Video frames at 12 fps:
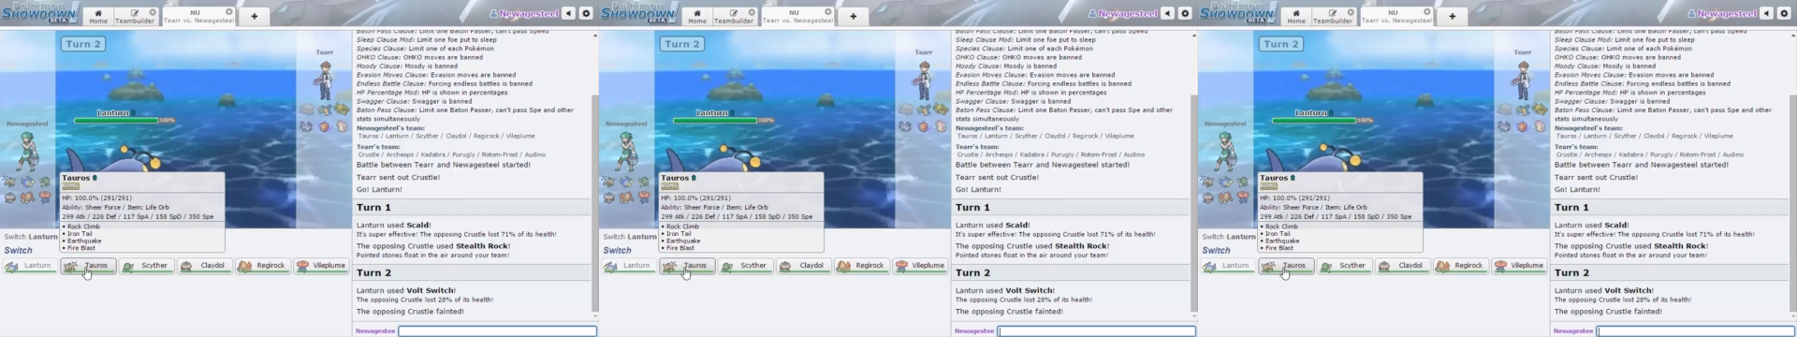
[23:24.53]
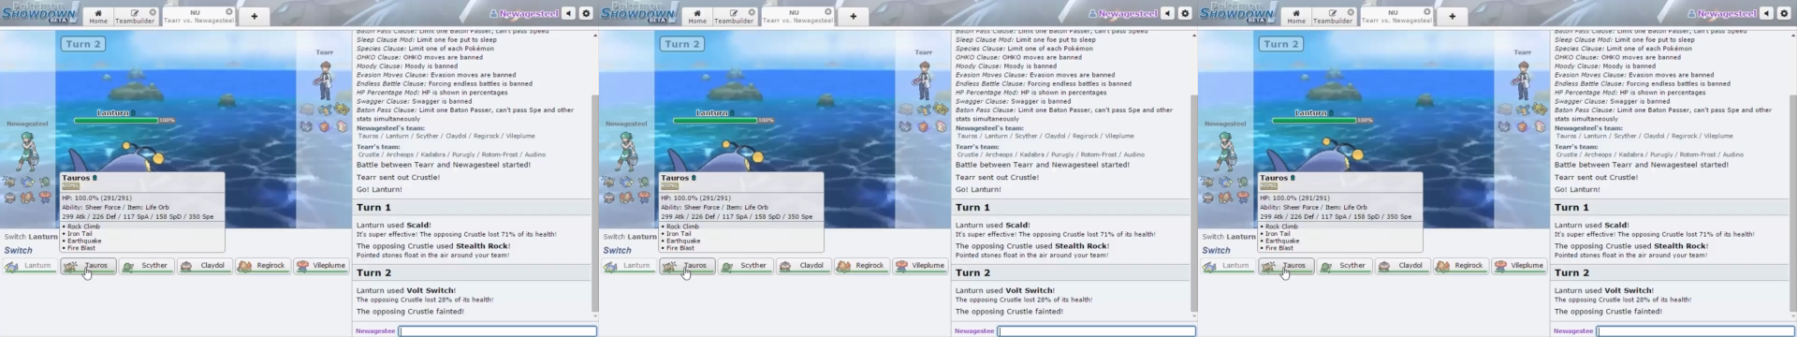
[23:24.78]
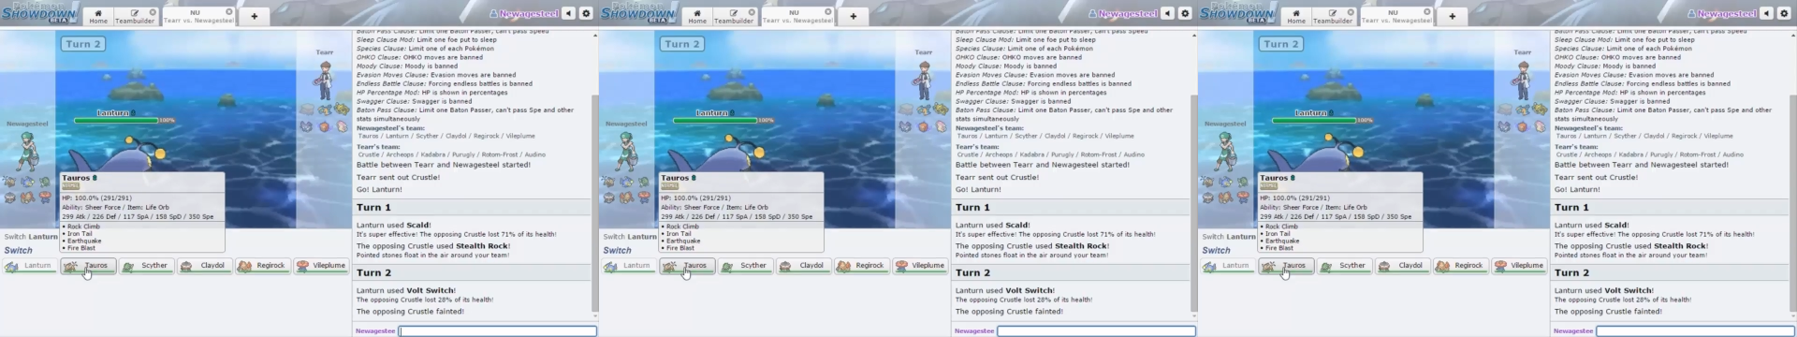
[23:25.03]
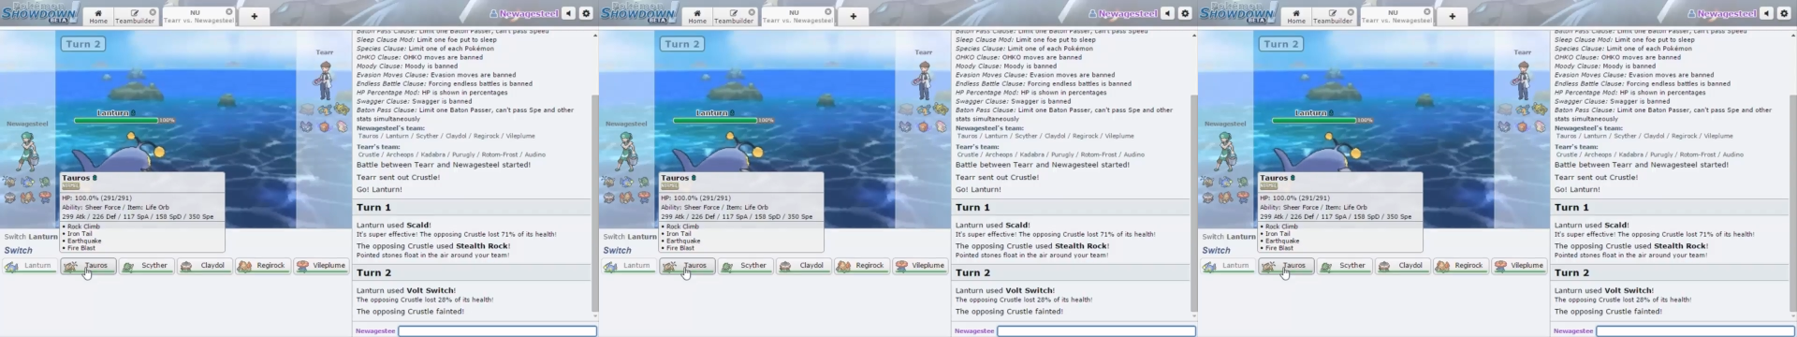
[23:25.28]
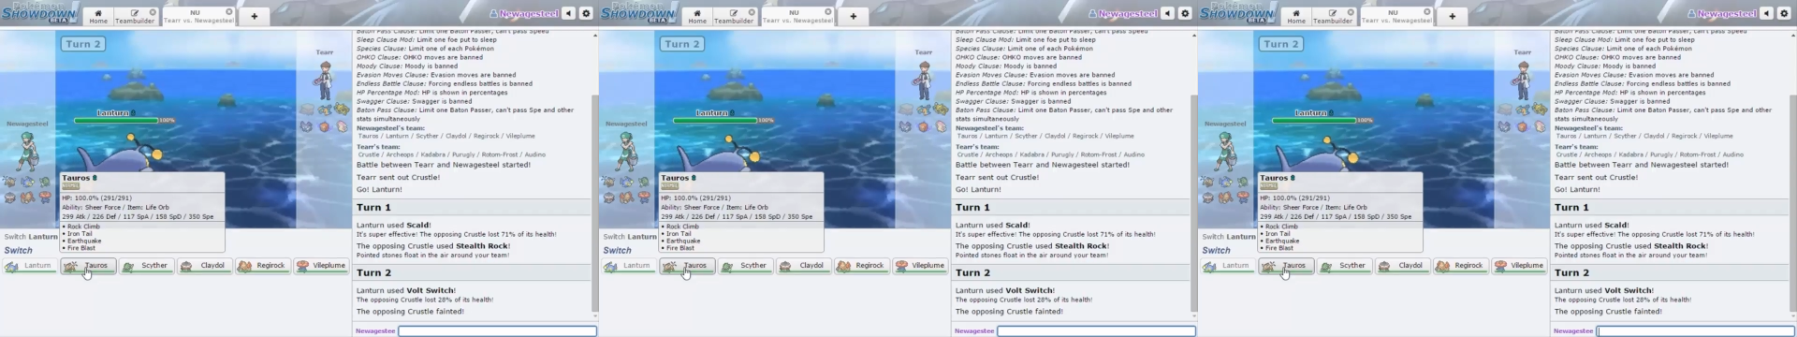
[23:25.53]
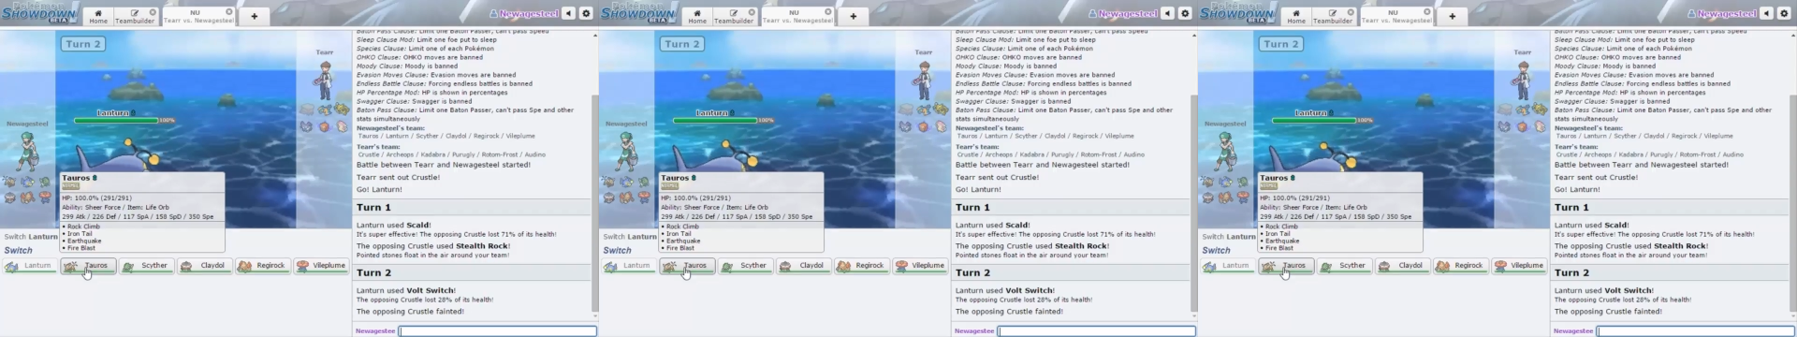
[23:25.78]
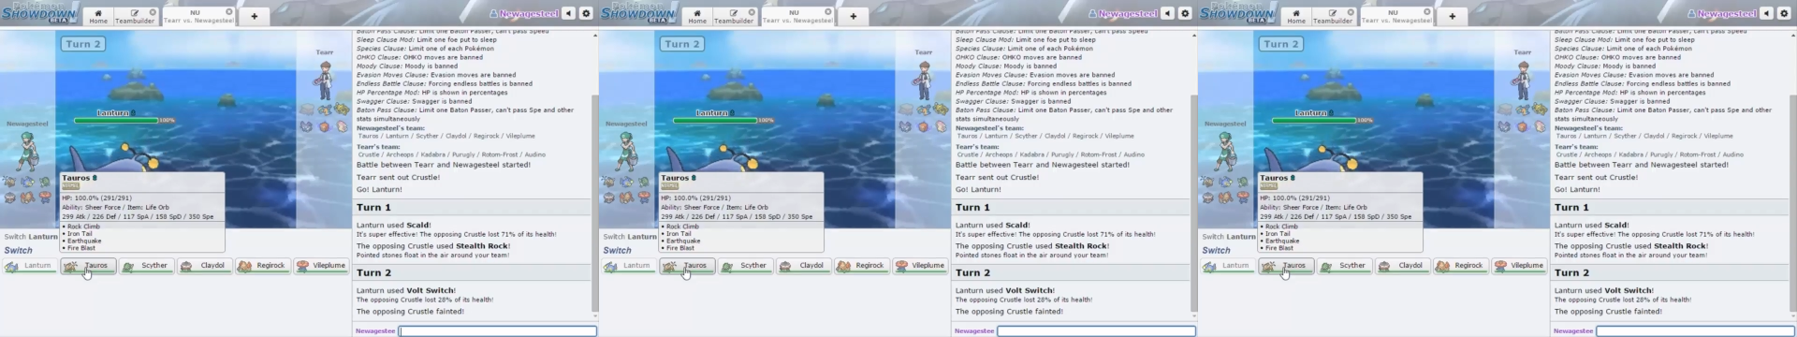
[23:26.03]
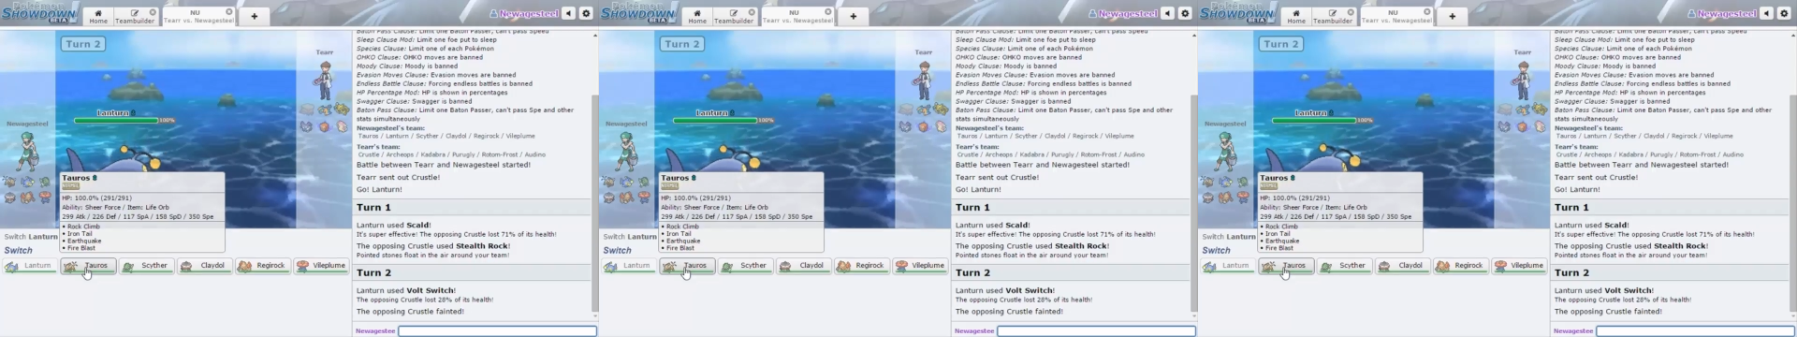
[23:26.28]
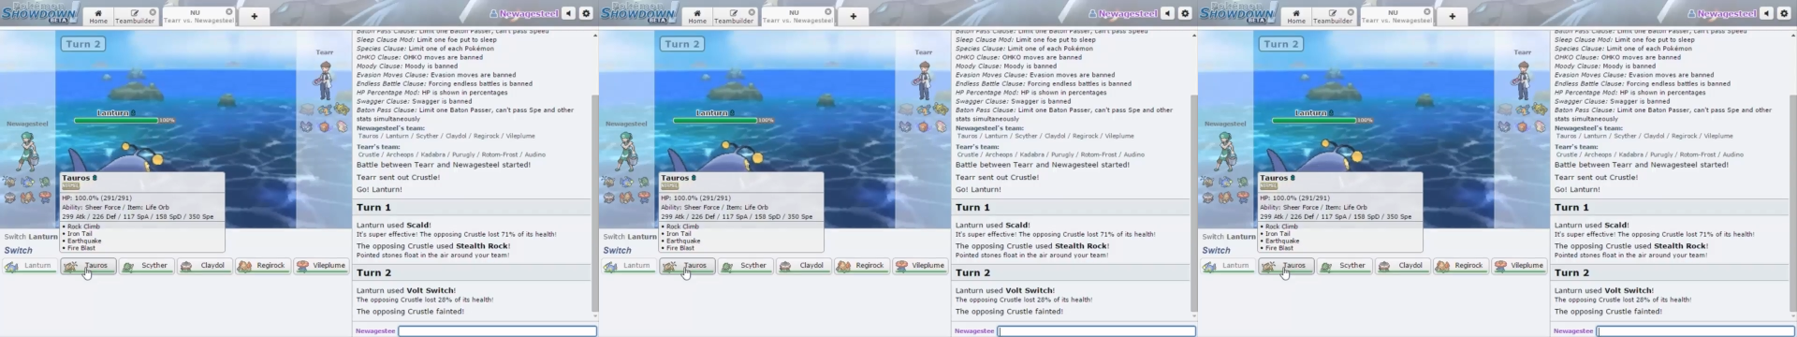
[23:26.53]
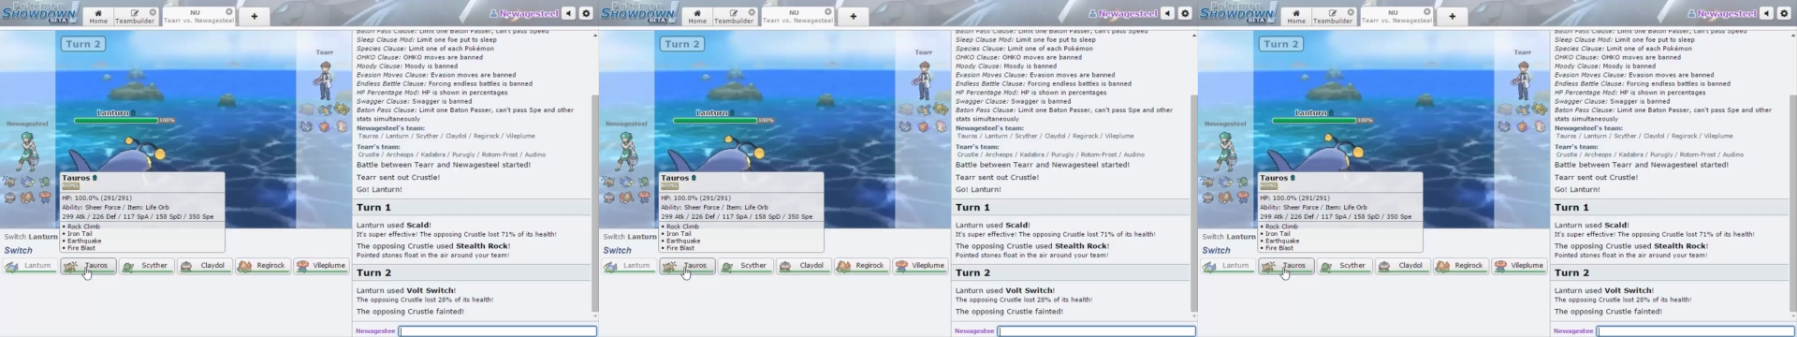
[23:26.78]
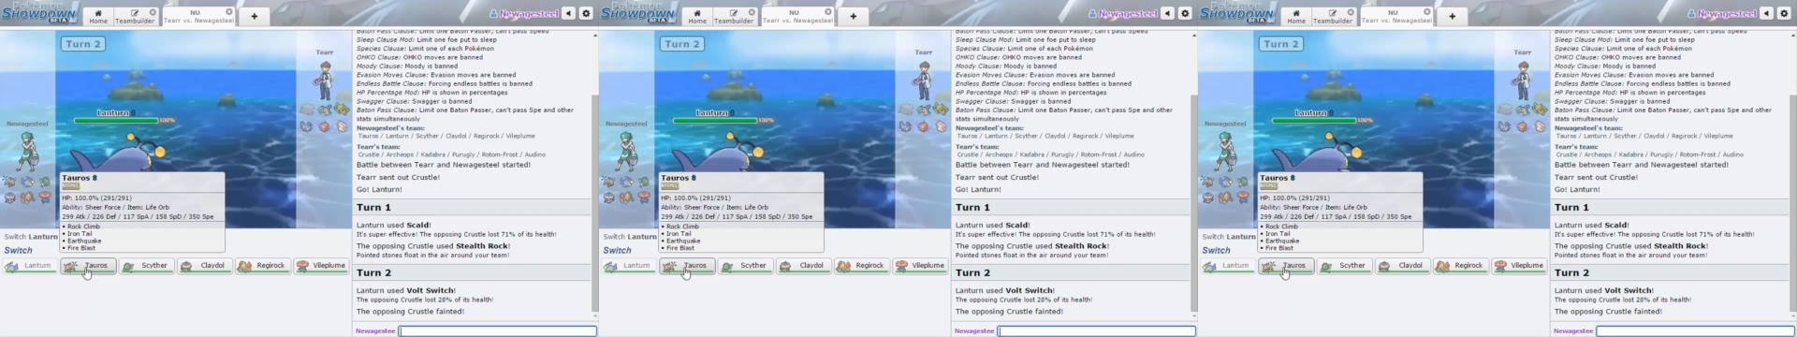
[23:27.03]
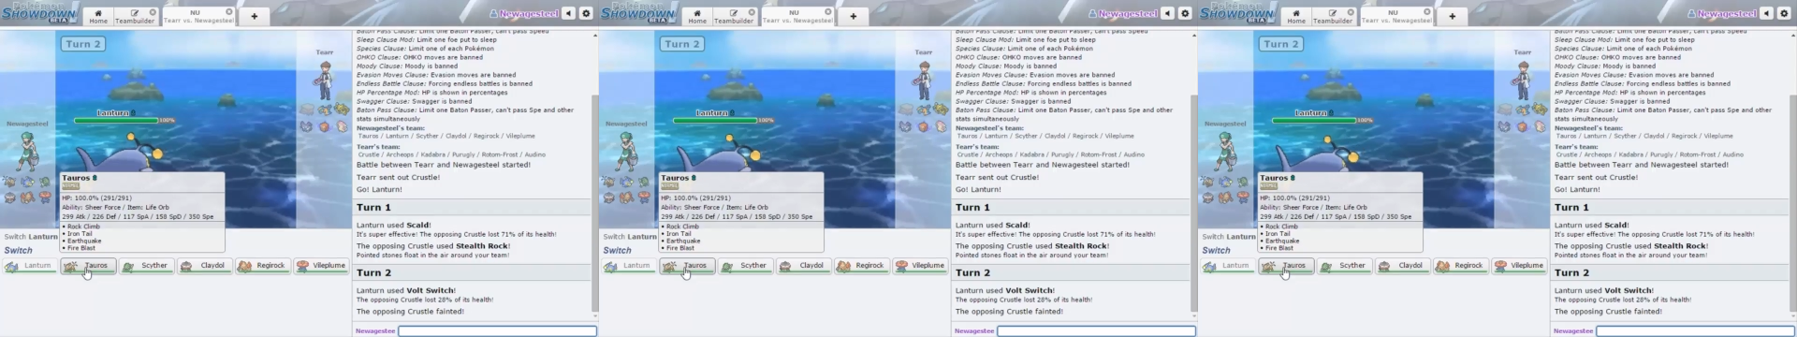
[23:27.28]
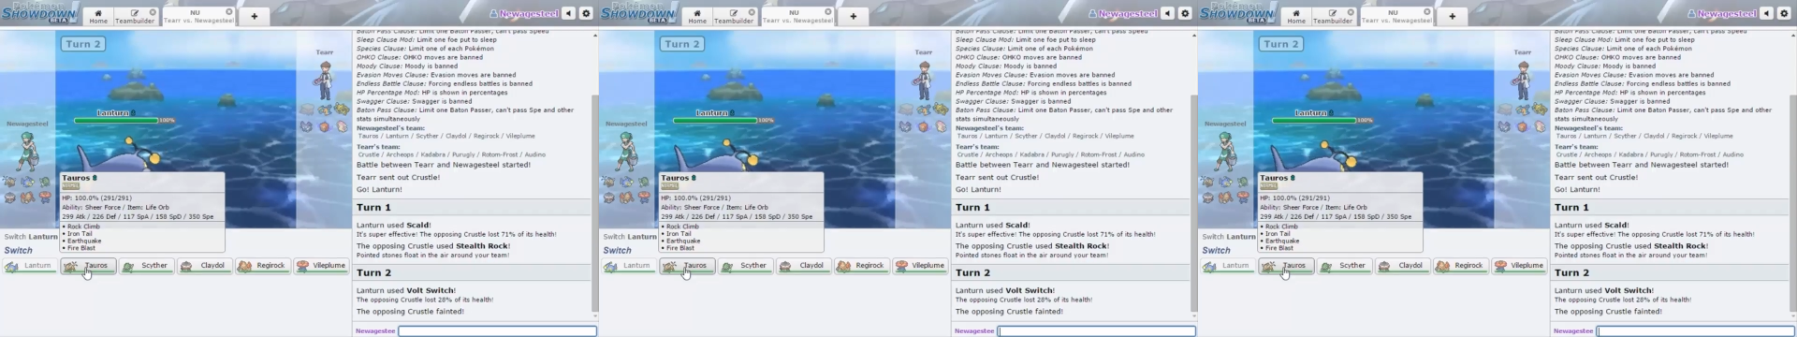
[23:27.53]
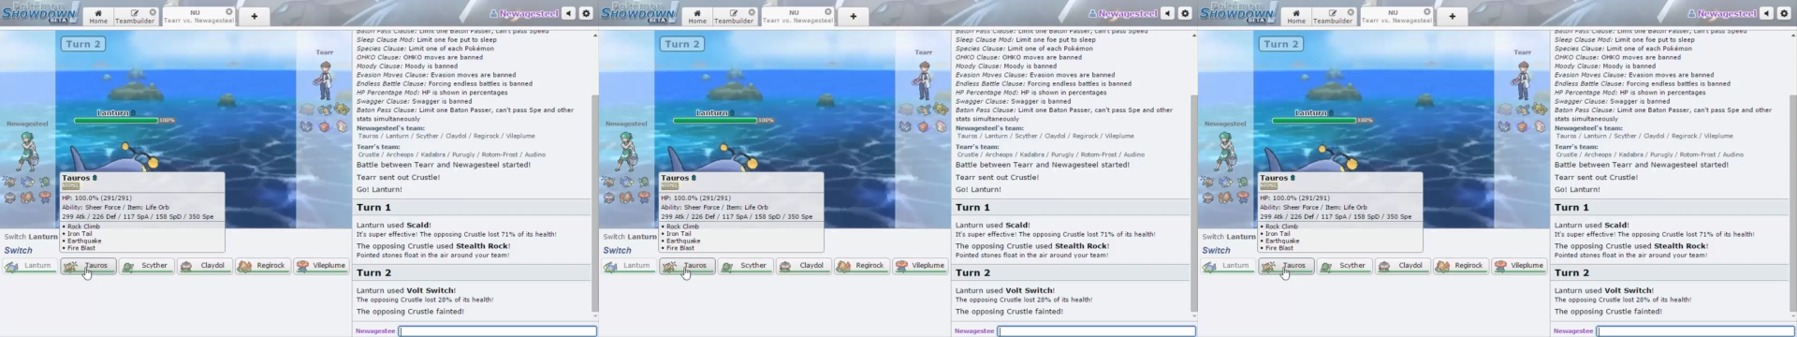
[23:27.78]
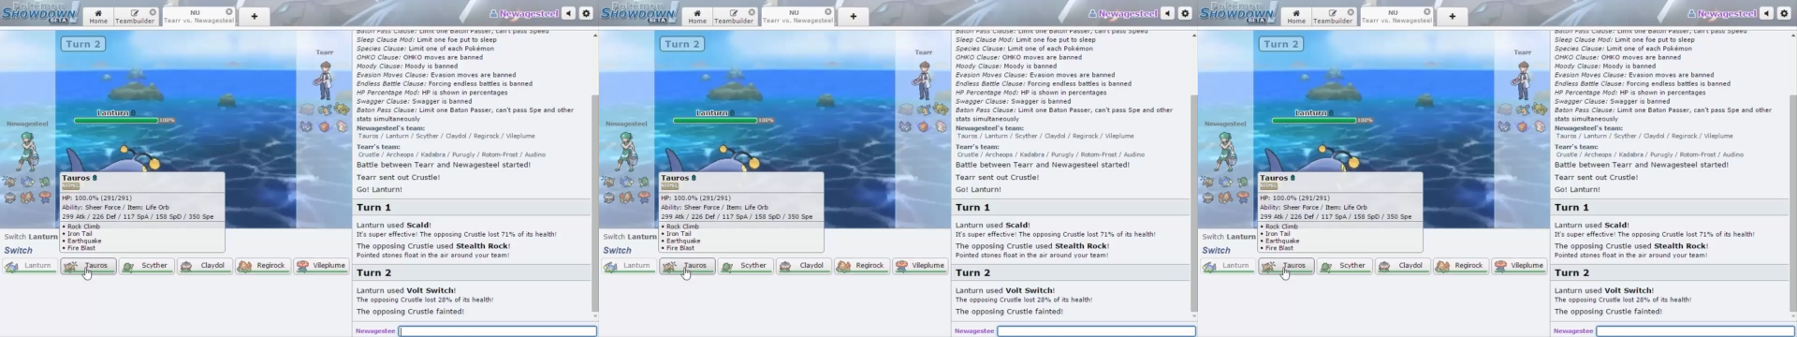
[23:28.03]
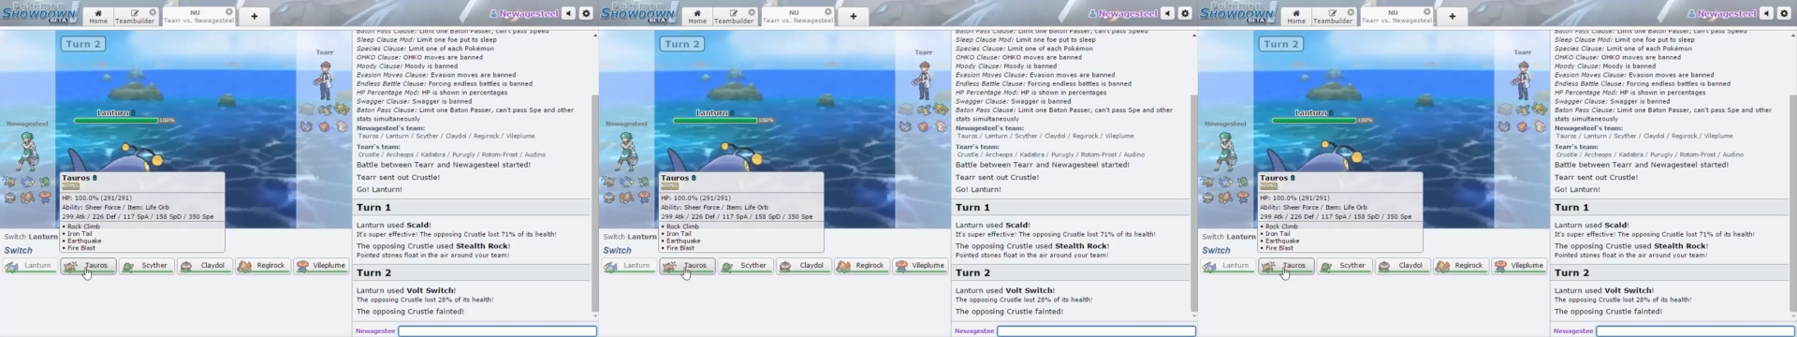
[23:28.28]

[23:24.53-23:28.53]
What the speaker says: [unreadable: no face in view]